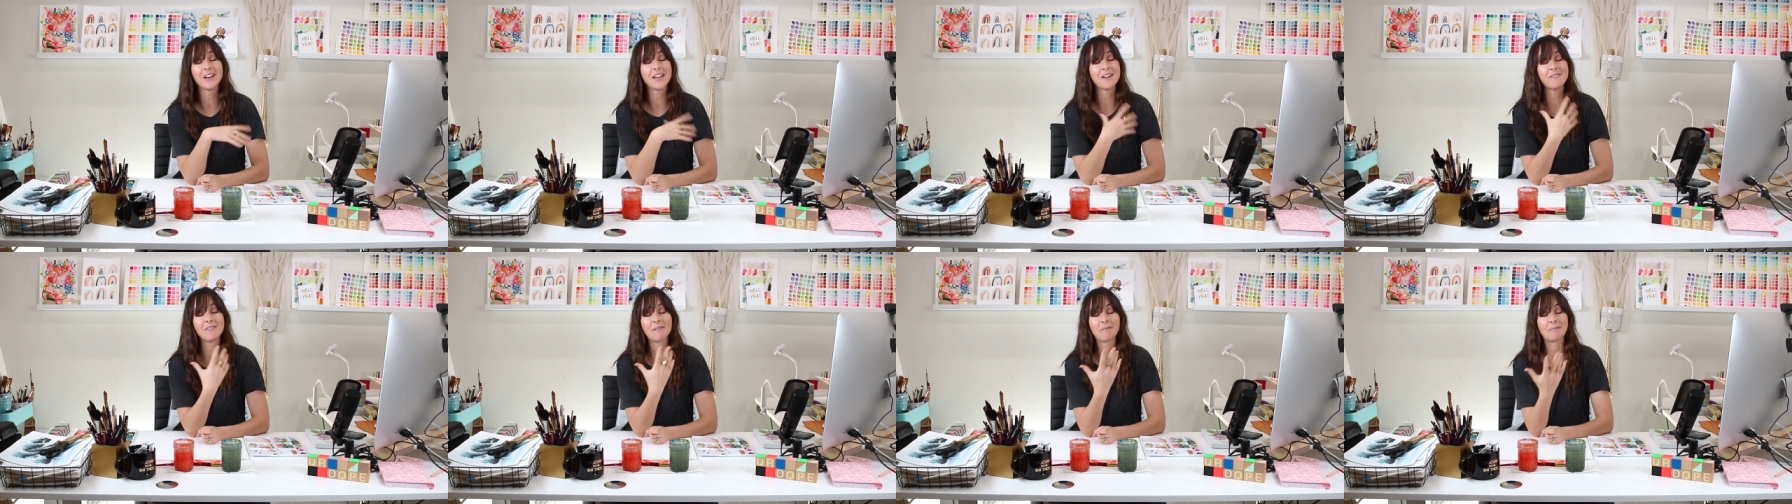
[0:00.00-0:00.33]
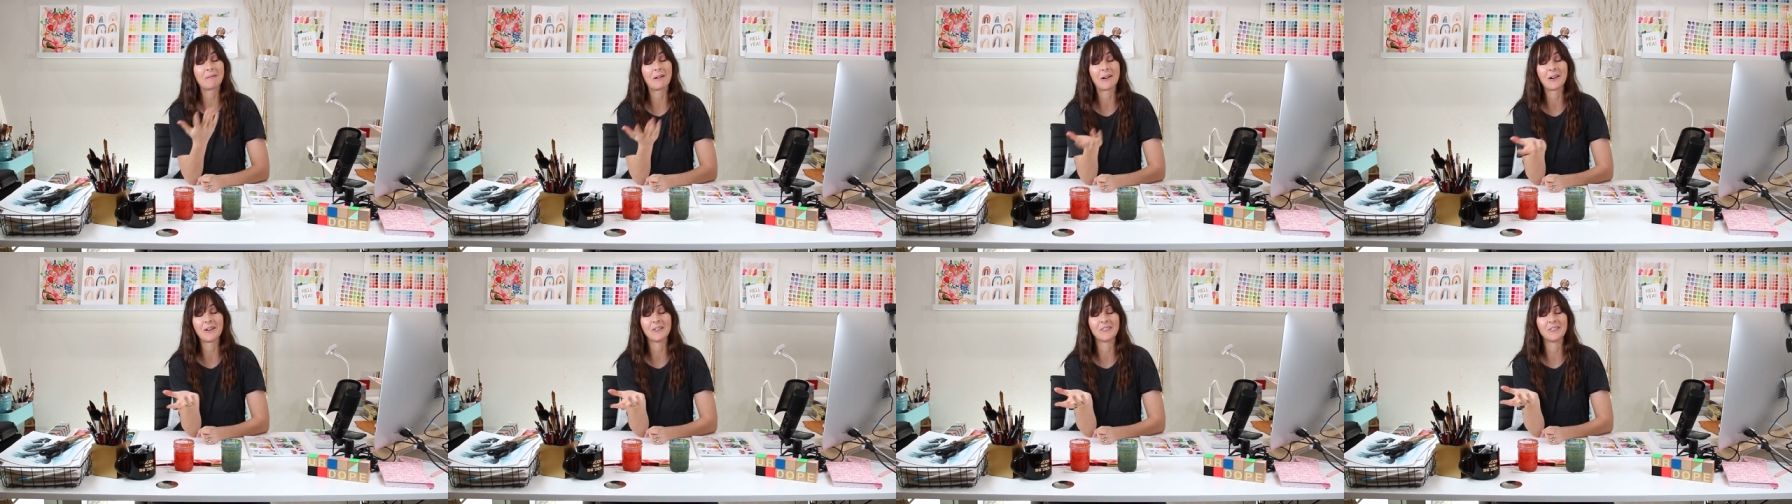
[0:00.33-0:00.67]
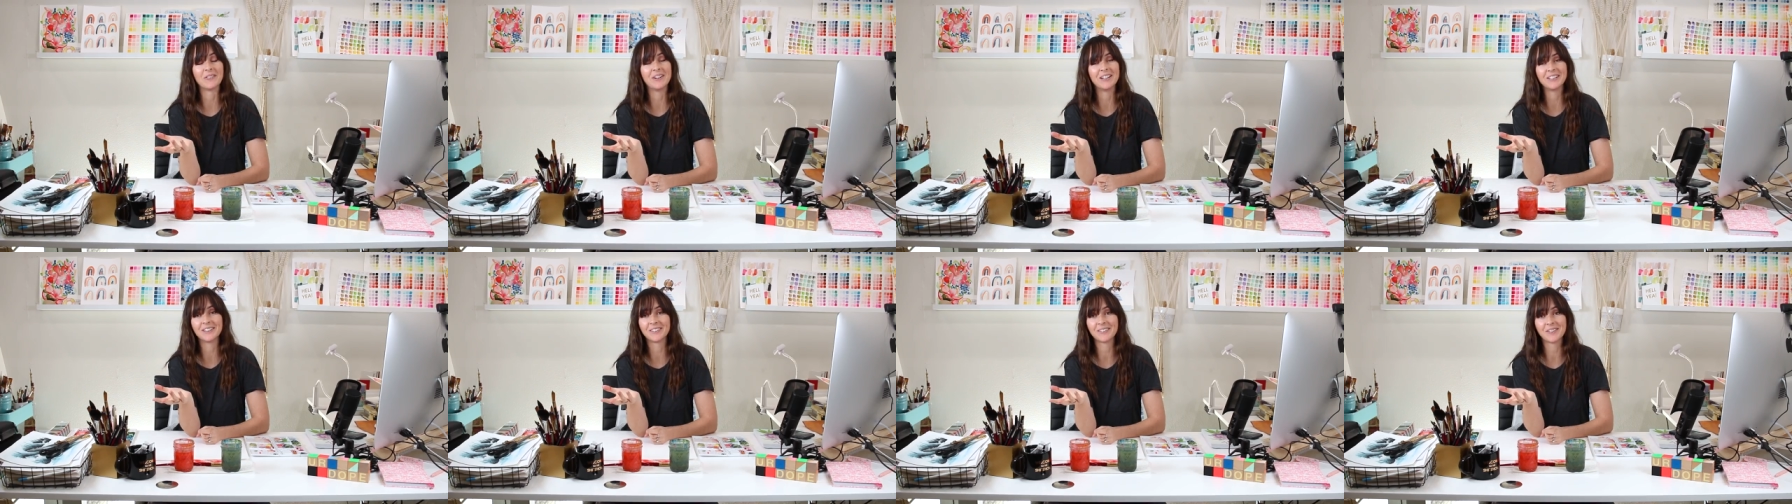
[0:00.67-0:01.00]
We have a part
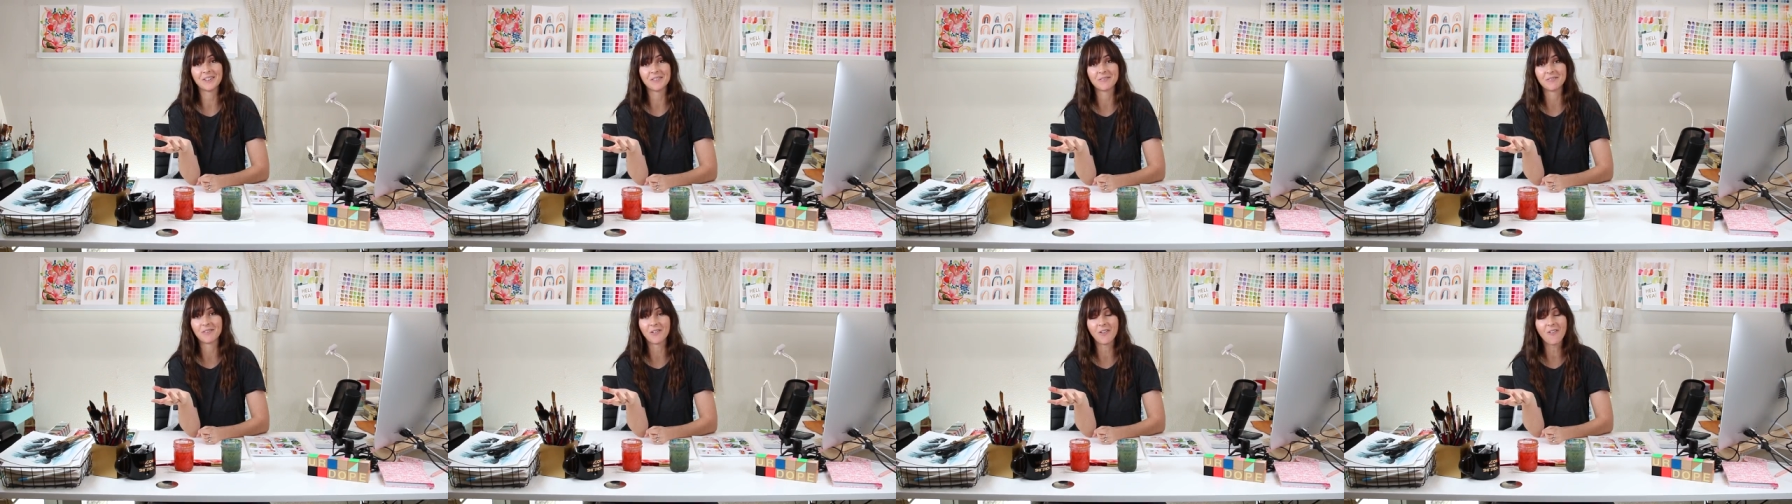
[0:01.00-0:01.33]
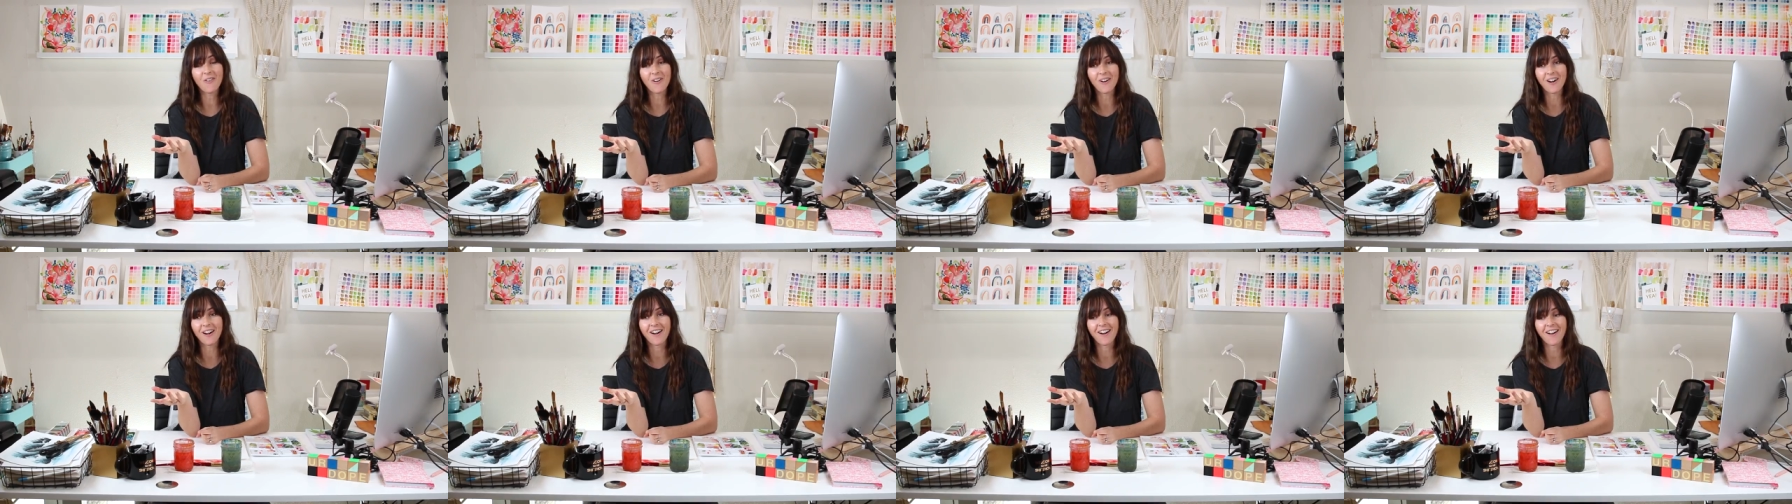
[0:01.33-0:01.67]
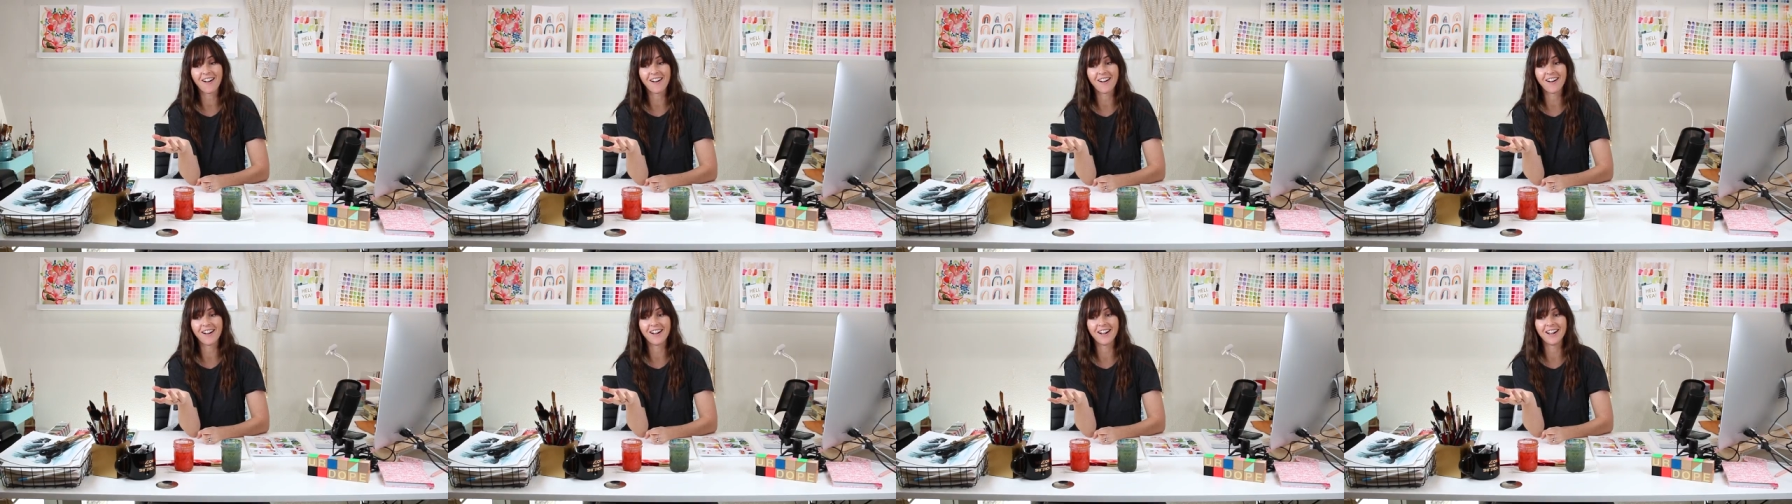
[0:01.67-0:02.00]
one through four
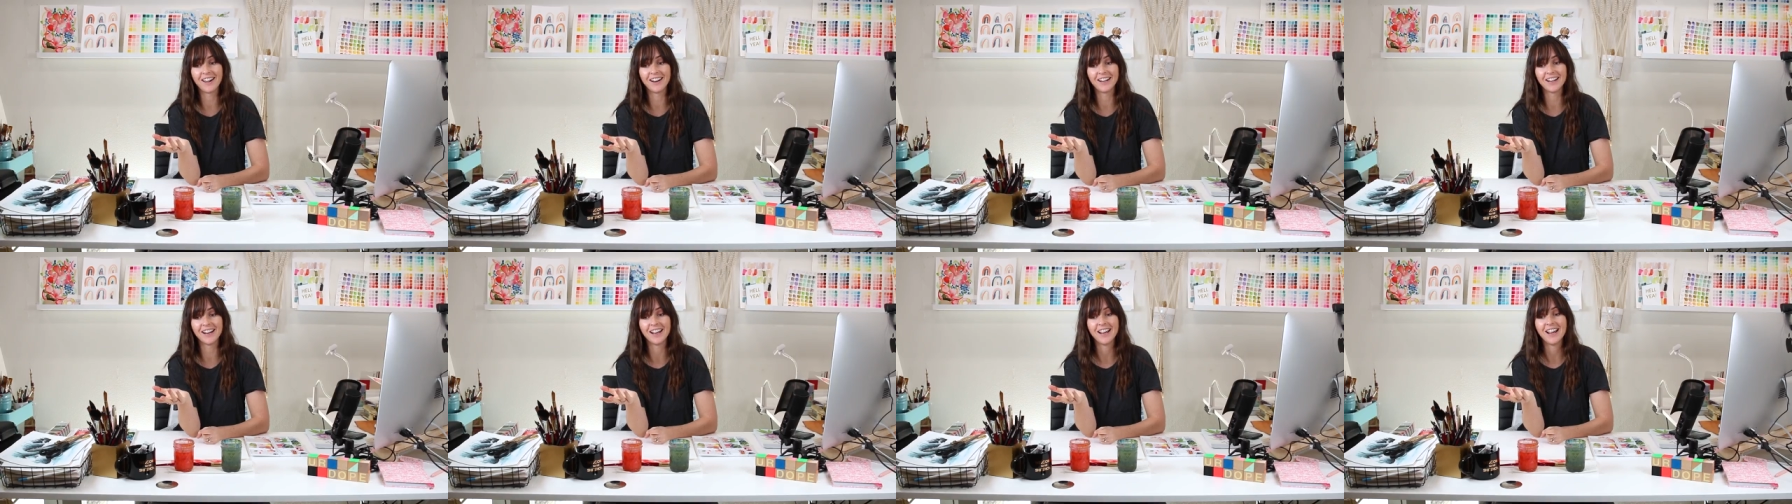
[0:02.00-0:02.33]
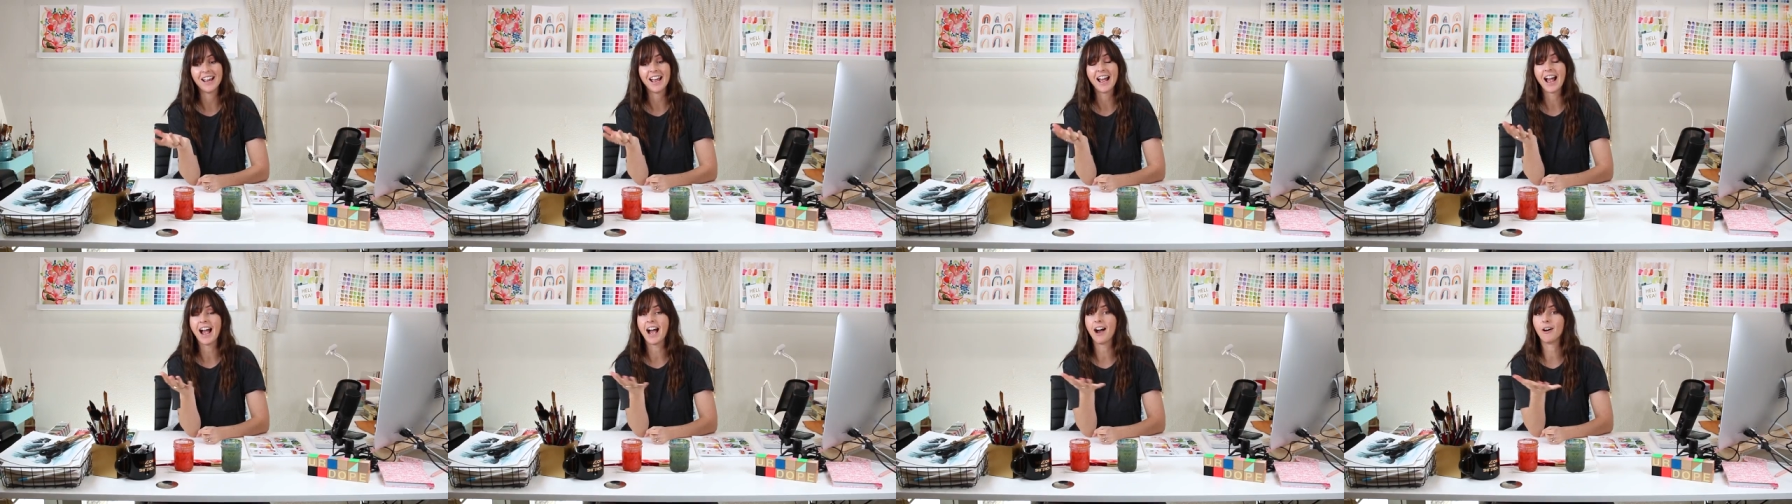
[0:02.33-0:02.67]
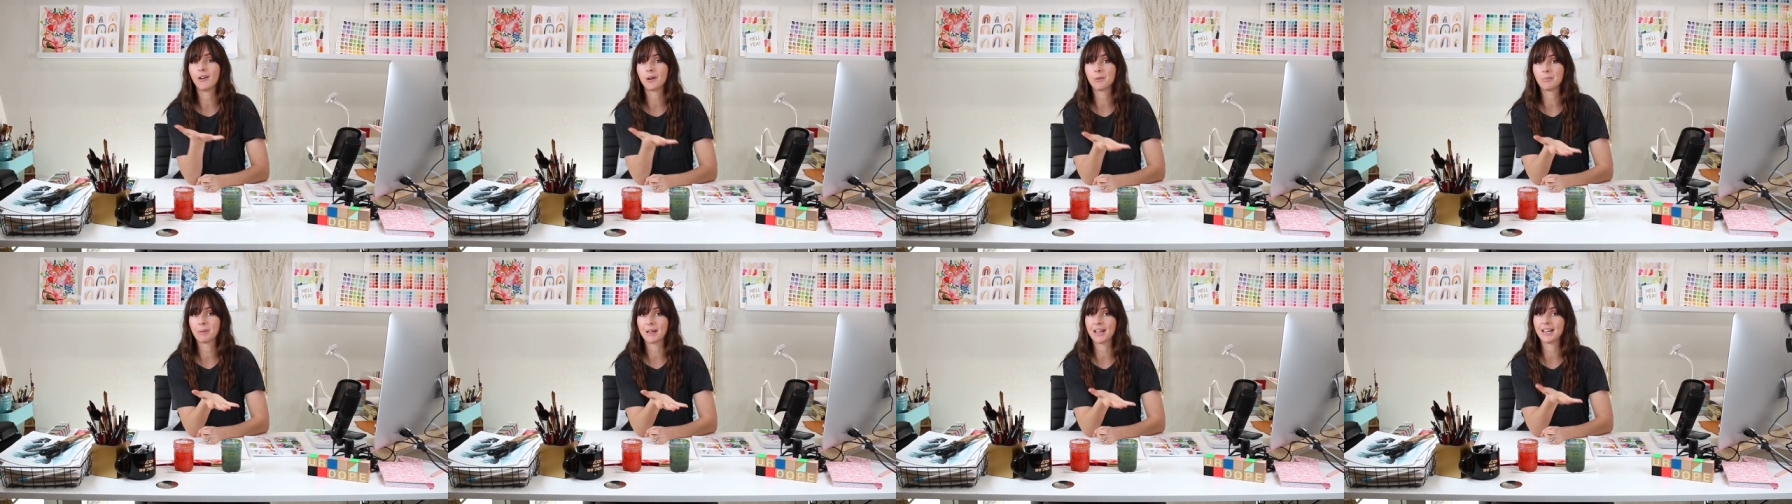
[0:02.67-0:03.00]
on
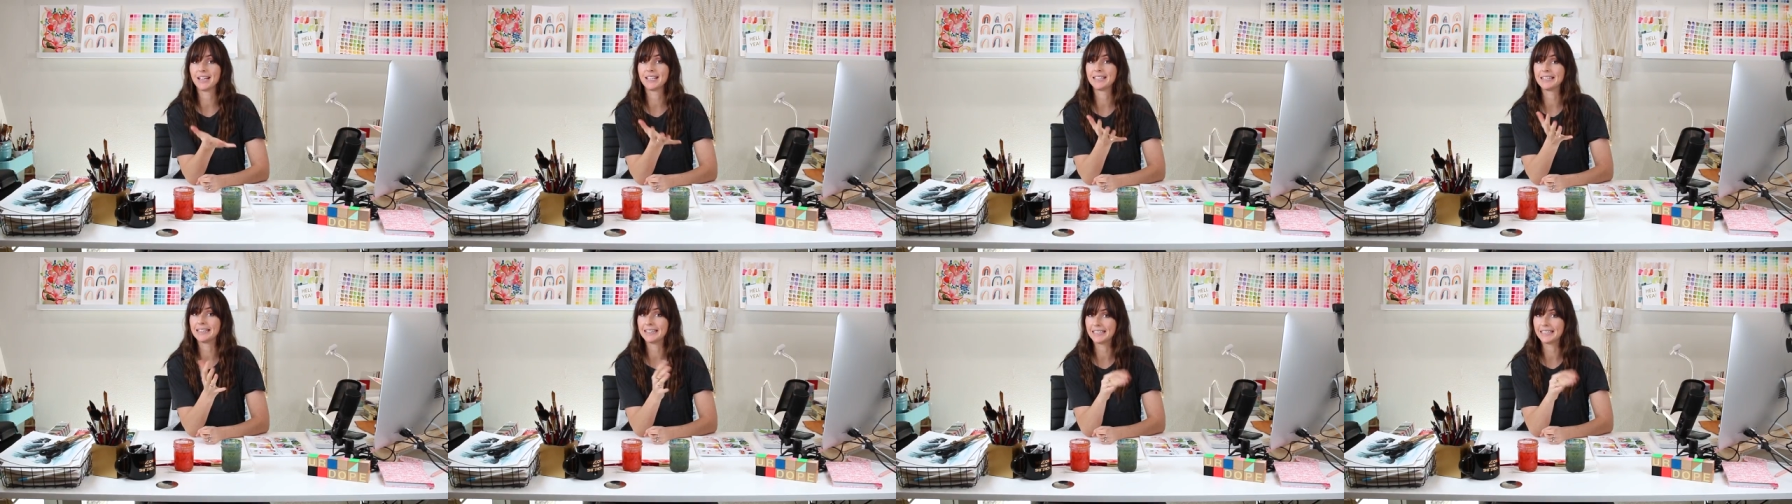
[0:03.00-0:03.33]
how to paint